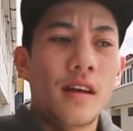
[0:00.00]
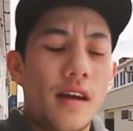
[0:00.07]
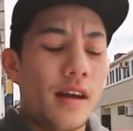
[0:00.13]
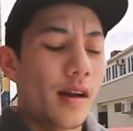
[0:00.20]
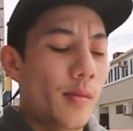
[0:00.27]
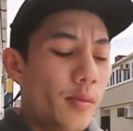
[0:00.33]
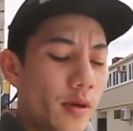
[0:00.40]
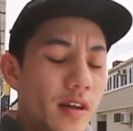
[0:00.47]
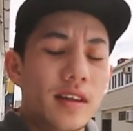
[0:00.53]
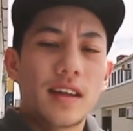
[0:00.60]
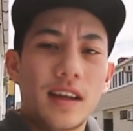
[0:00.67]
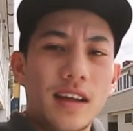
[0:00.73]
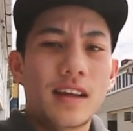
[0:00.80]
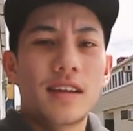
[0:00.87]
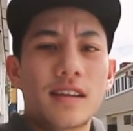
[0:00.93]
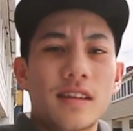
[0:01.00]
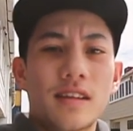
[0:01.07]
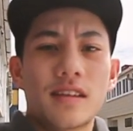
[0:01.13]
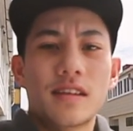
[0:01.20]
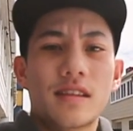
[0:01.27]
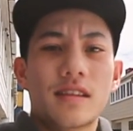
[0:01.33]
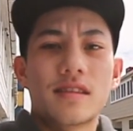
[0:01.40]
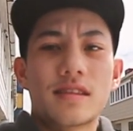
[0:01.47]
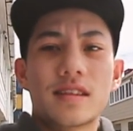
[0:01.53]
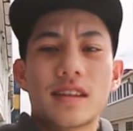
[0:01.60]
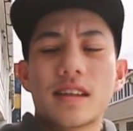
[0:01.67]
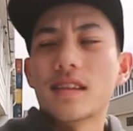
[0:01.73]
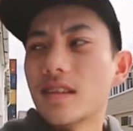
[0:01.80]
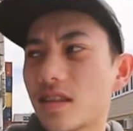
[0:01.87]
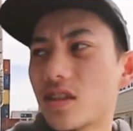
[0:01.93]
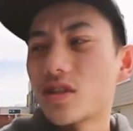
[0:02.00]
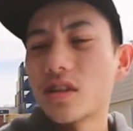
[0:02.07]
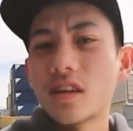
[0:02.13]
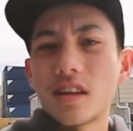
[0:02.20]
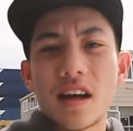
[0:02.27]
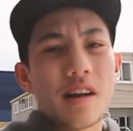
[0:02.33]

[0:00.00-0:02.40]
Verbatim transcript: and I'm pretty keen to get this trick.